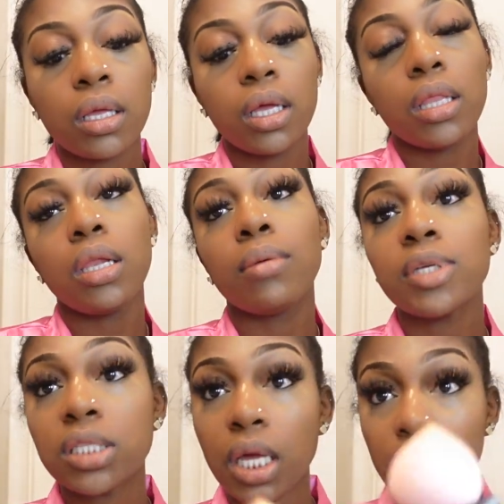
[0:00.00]
And then I'm
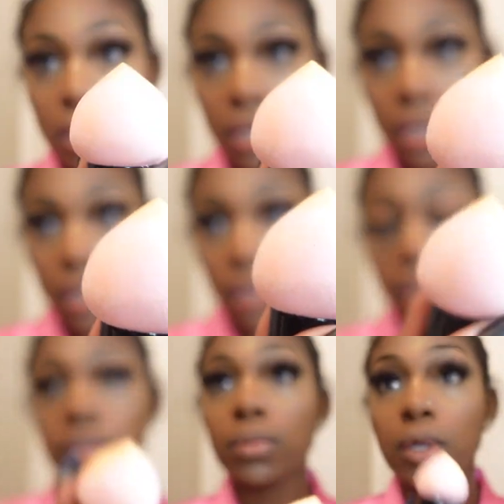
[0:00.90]
going to take
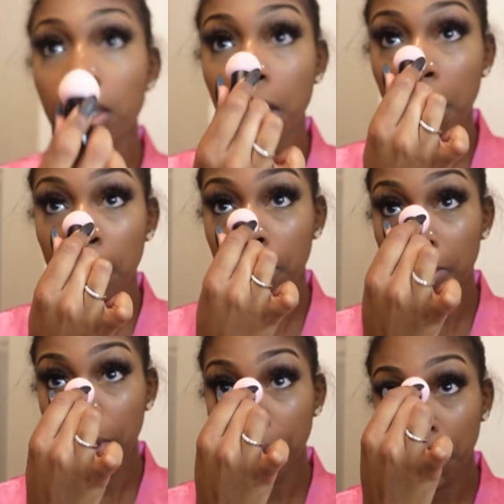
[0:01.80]
this one and I'm going to
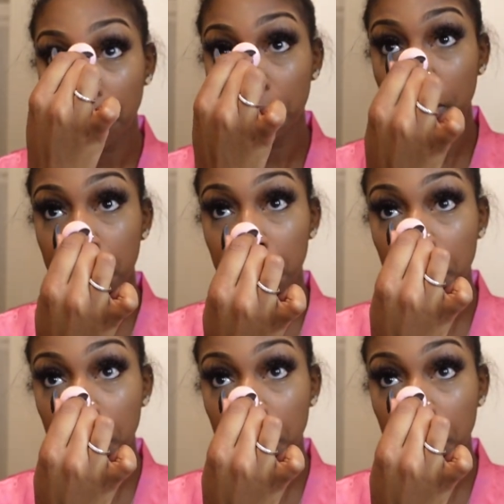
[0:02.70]
blend my nose.